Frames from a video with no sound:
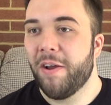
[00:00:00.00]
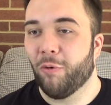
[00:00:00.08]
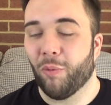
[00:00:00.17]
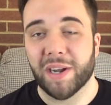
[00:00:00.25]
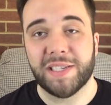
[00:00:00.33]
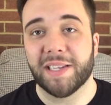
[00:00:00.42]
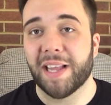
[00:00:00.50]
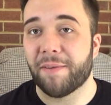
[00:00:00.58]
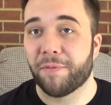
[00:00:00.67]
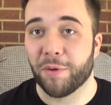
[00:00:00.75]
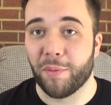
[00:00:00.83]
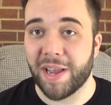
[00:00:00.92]
renting
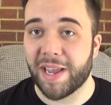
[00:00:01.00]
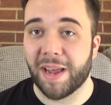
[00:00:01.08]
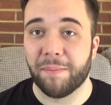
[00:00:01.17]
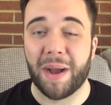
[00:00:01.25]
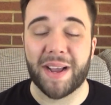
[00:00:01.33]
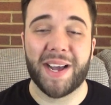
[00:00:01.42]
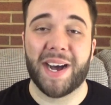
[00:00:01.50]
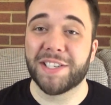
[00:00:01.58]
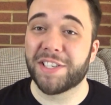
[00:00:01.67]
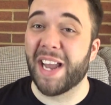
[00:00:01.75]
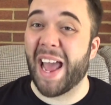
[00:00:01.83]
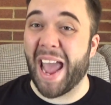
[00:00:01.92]
that for the weekend. My
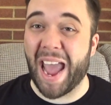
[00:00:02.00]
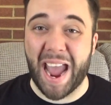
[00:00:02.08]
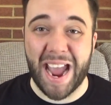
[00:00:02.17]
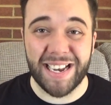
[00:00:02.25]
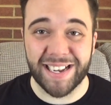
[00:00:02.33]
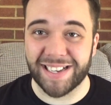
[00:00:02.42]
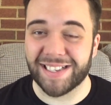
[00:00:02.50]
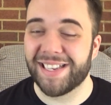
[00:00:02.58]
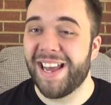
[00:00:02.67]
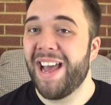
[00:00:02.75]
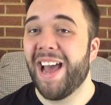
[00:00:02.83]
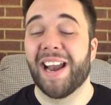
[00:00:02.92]
cousin hated
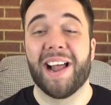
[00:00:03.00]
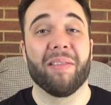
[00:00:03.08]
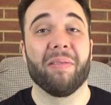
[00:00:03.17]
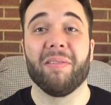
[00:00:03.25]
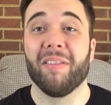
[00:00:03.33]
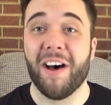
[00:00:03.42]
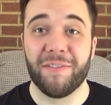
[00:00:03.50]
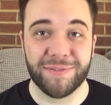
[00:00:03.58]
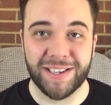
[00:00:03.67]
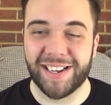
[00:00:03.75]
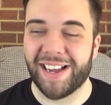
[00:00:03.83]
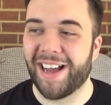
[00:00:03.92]
it, and I loved it.